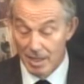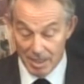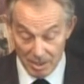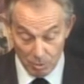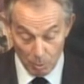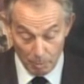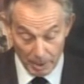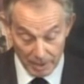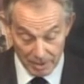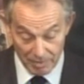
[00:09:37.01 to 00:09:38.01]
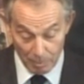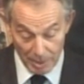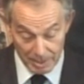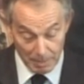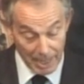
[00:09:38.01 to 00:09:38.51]
into all parts of the
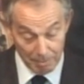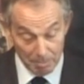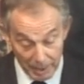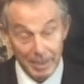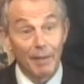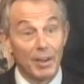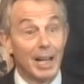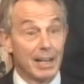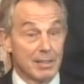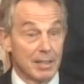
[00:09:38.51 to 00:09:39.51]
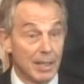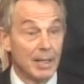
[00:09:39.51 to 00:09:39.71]
West Bank, but nonetheless,